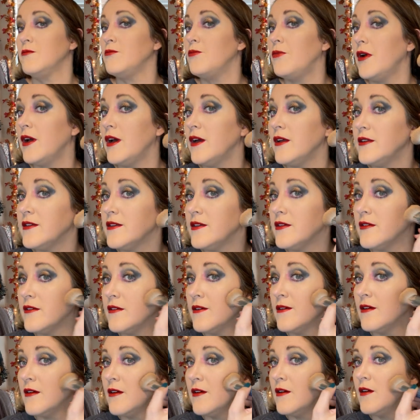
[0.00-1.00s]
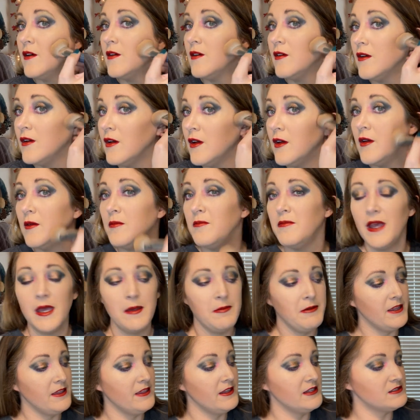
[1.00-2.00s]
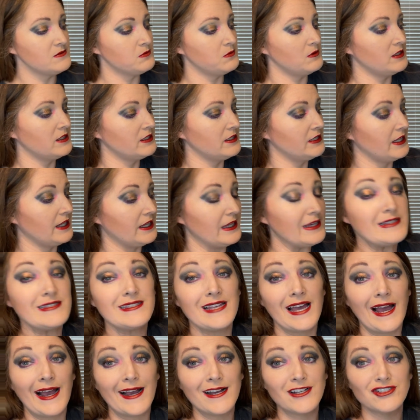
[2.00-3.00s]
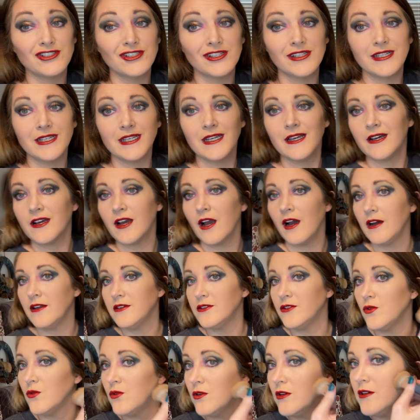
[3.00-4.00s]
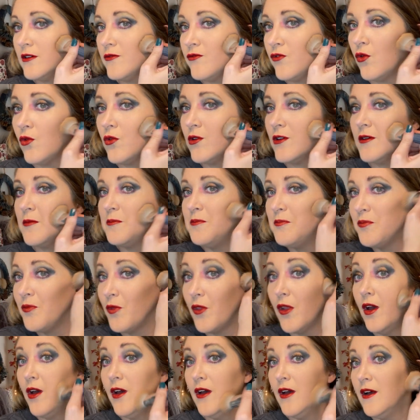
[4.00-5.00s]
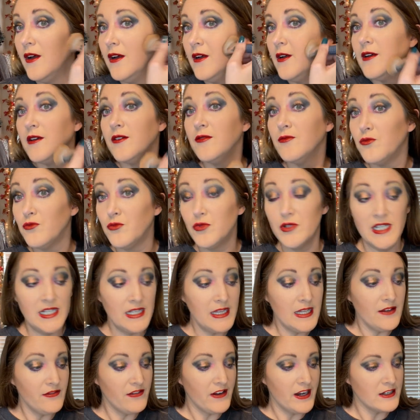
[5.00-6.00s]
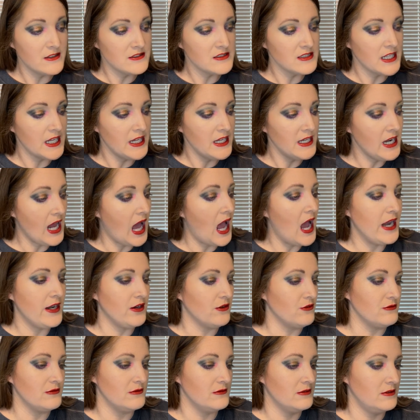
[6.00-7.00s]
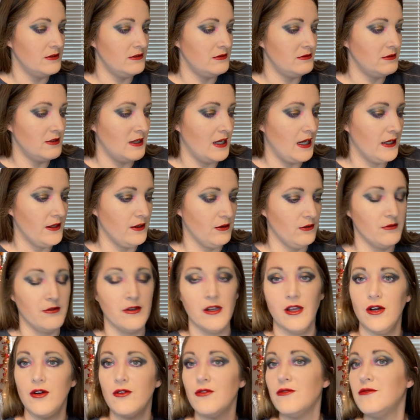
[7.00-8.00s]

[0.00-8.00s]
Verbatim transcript: But maybe this one is actually a contour for really fair skin. I don't, I don't know.